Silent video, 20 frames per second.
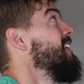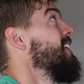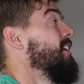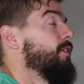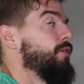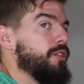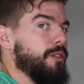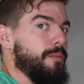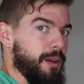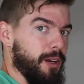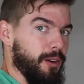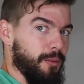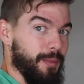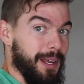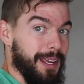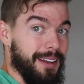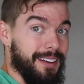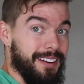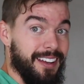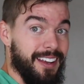use a bigger
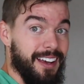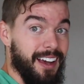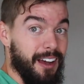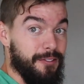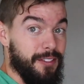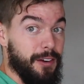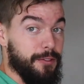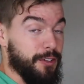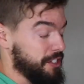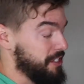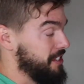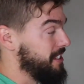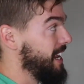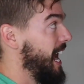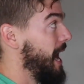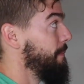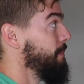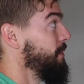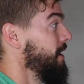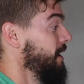band. I've never
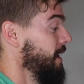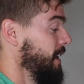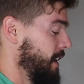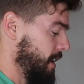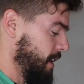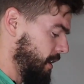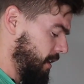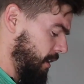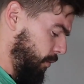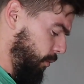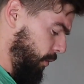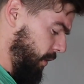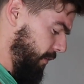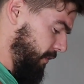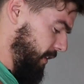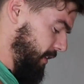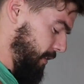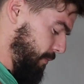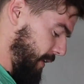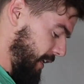snapped one of
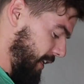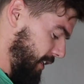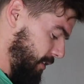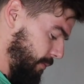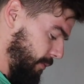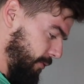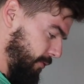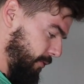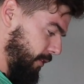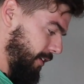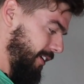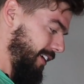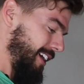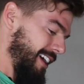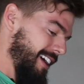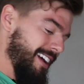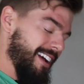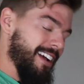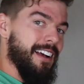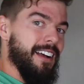these bands before,
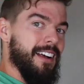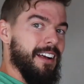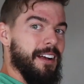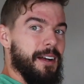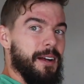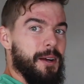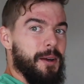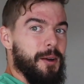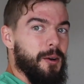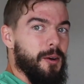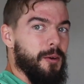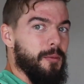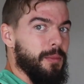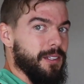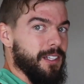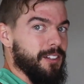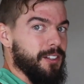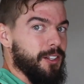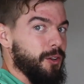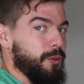but
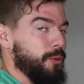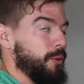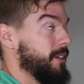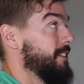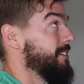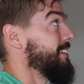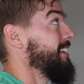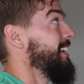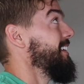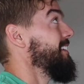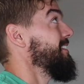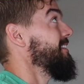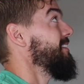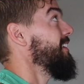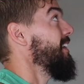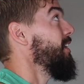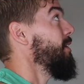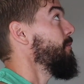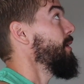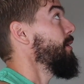the little ones kind of
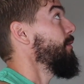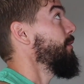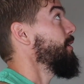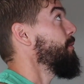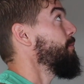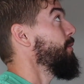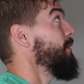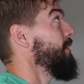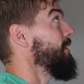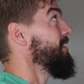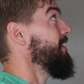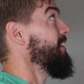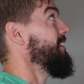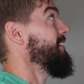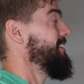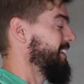scare me when you put a ton of